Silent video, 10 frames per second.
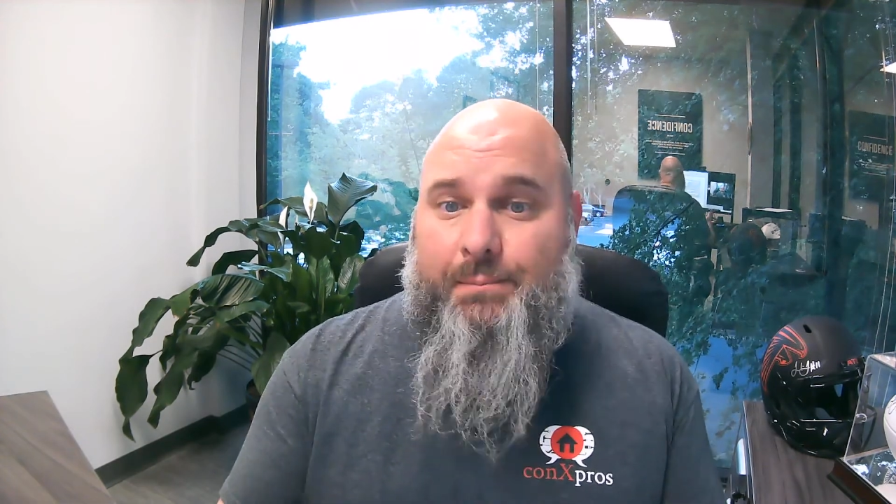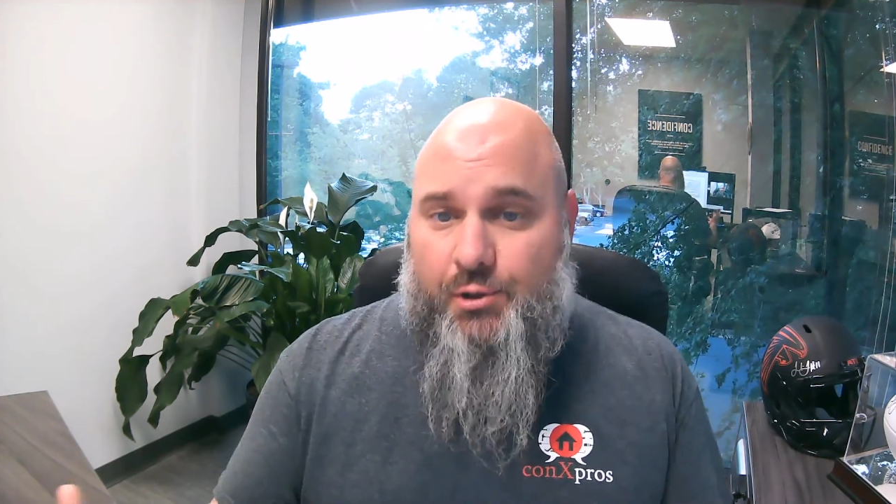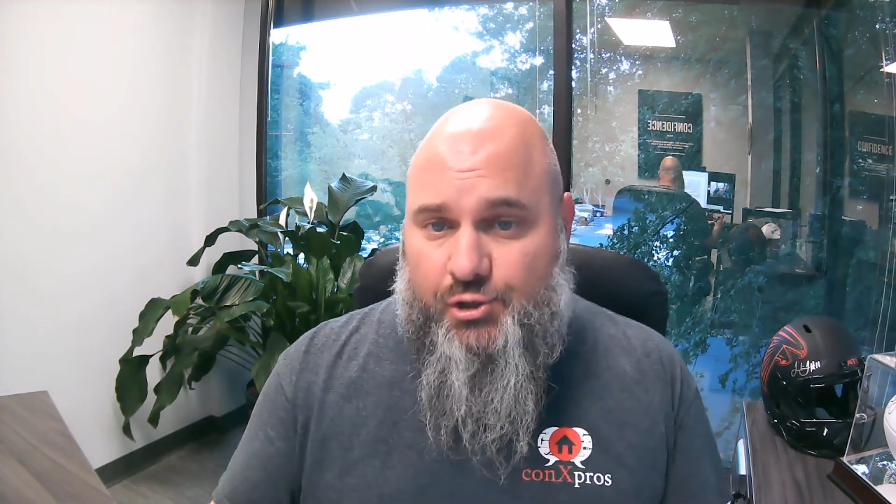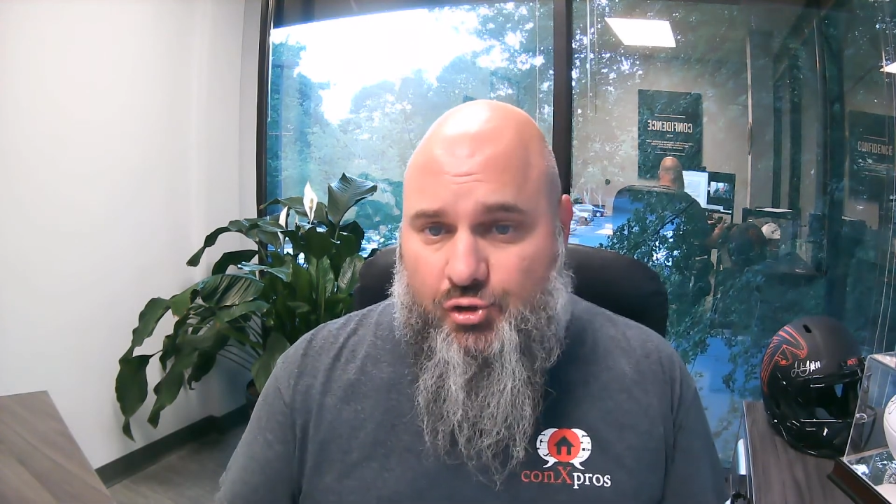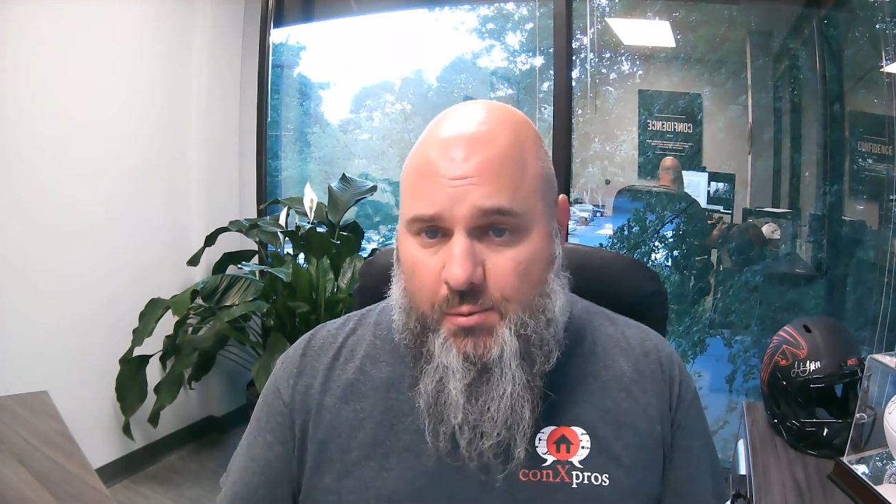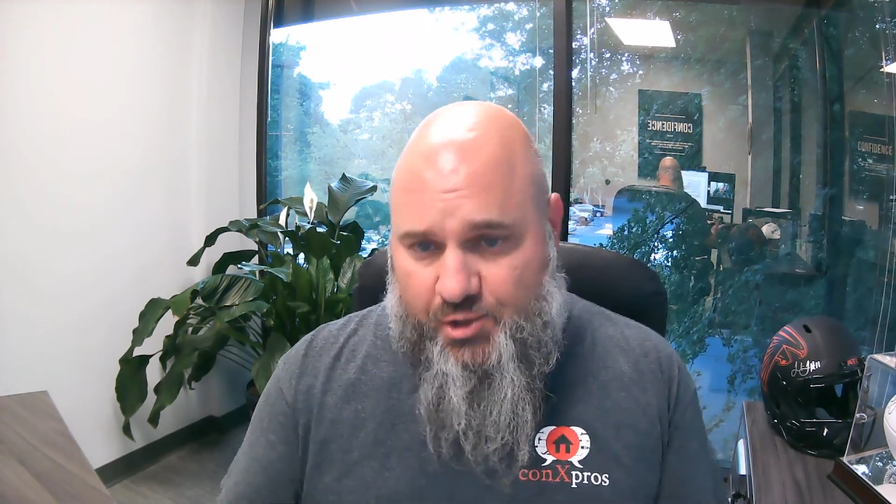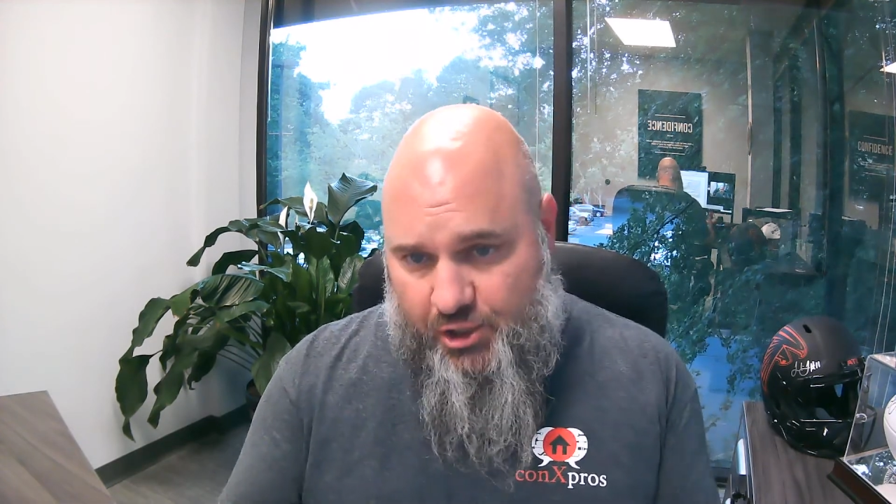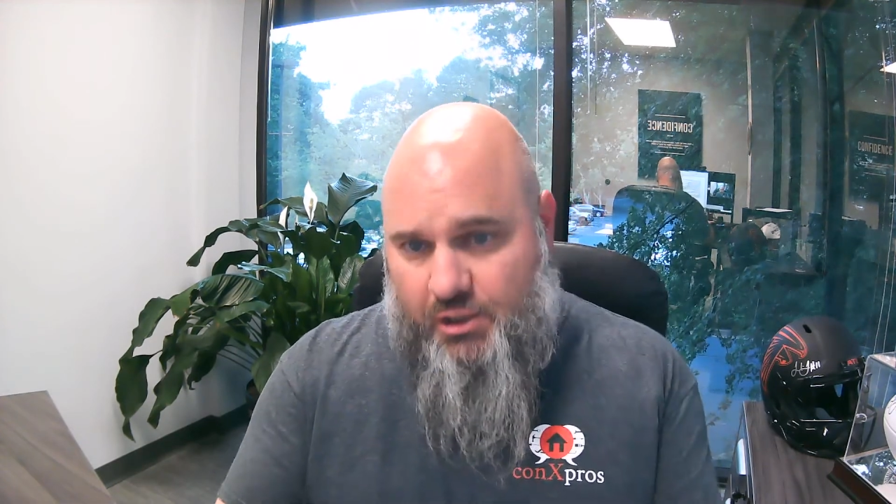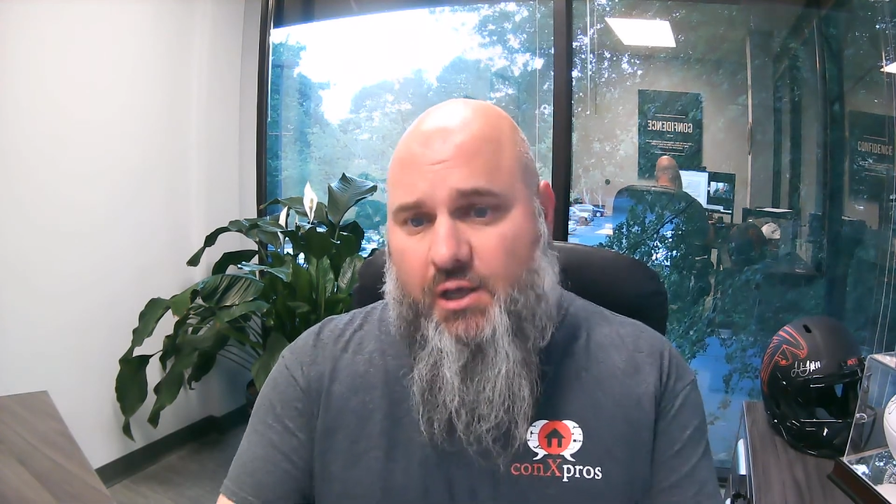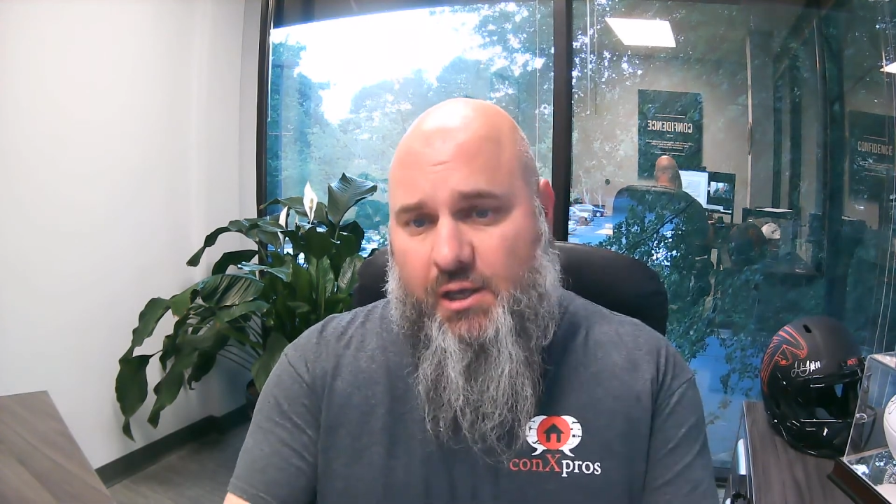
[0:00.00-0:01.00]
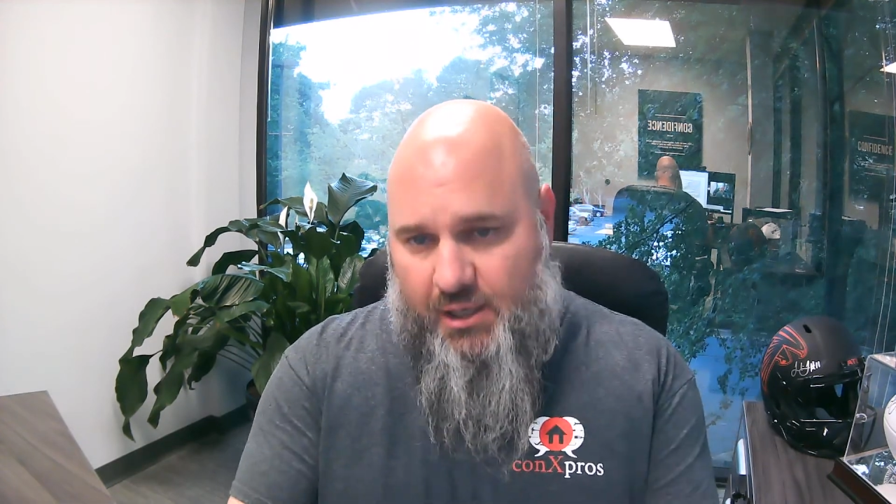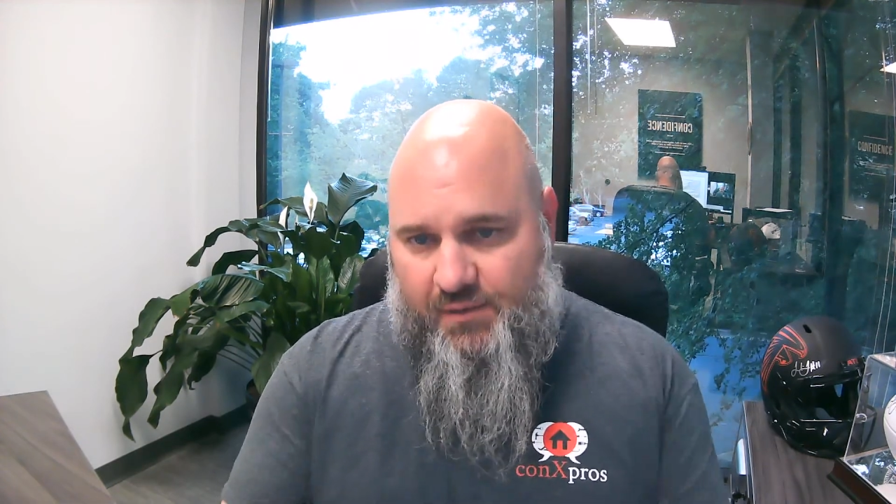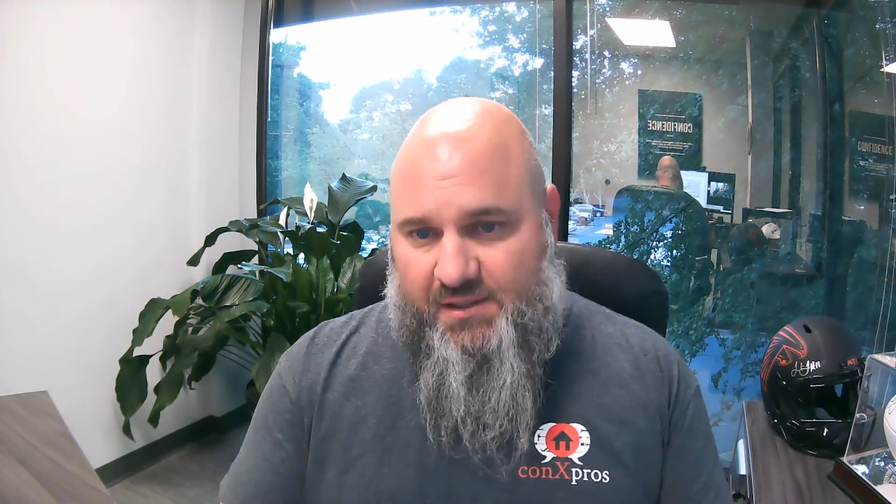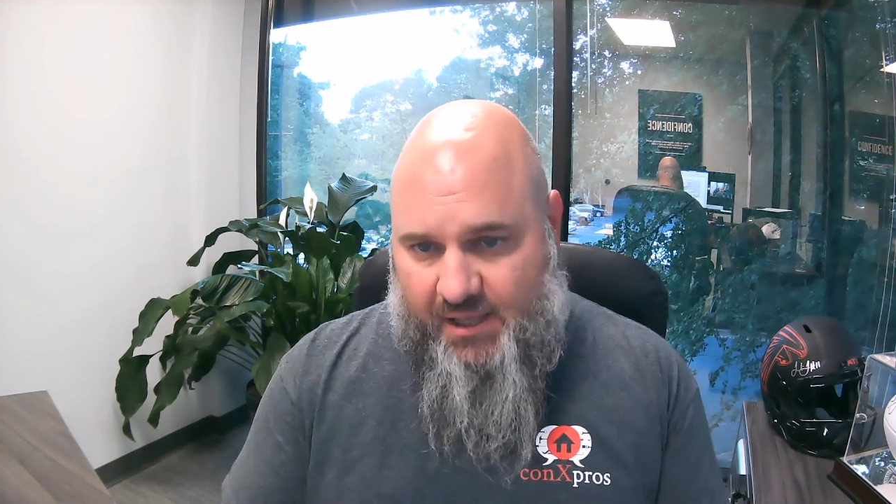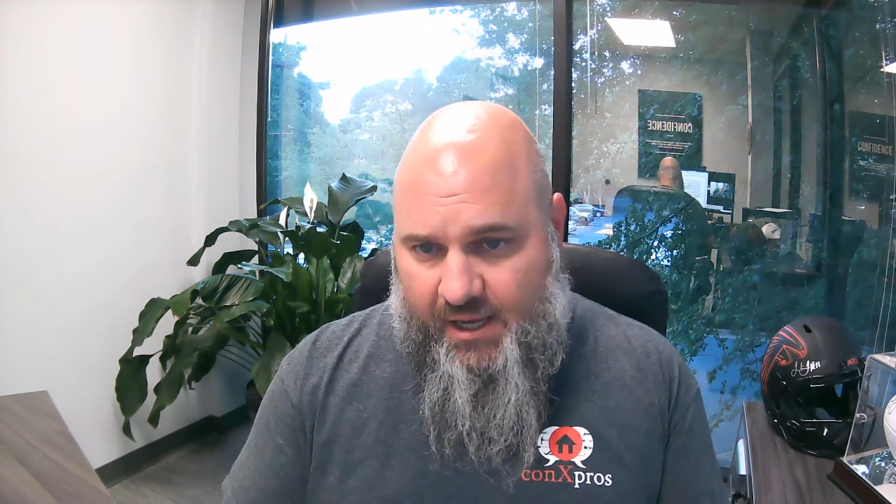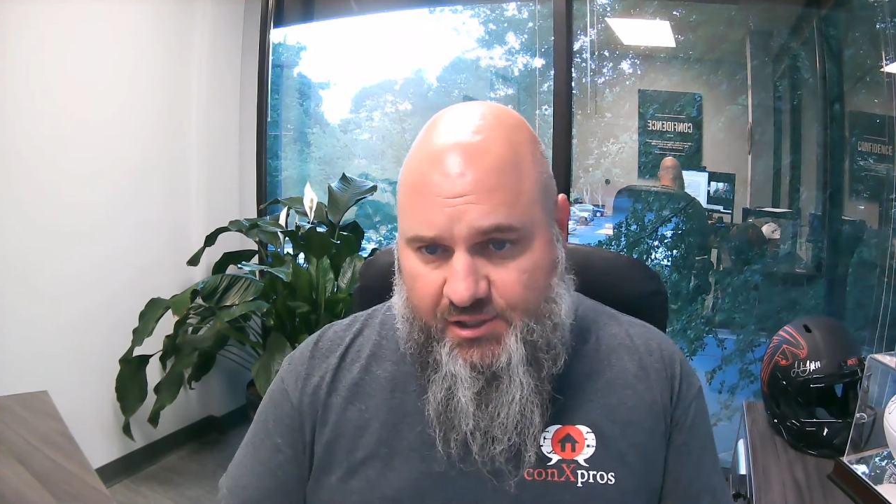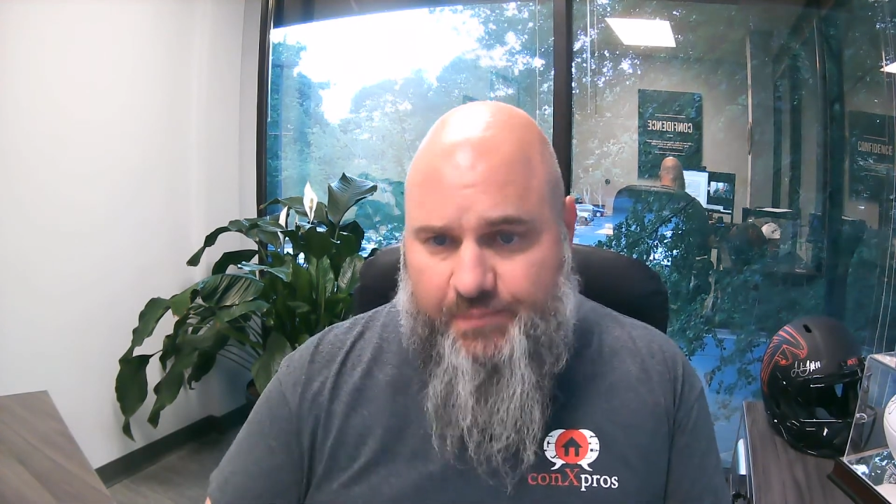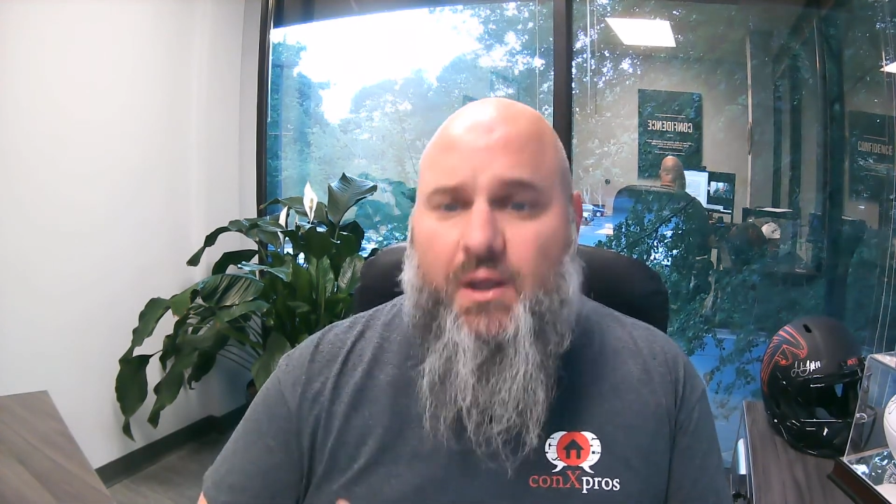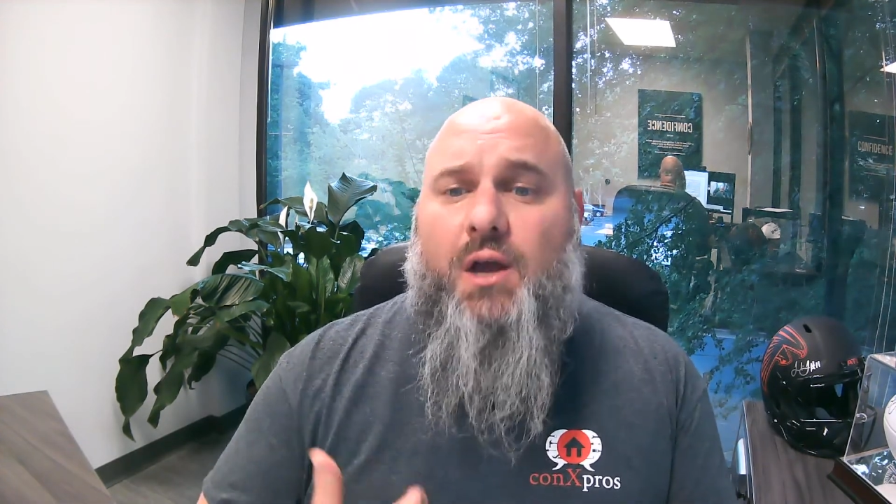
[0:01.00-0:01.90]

prescription in this case.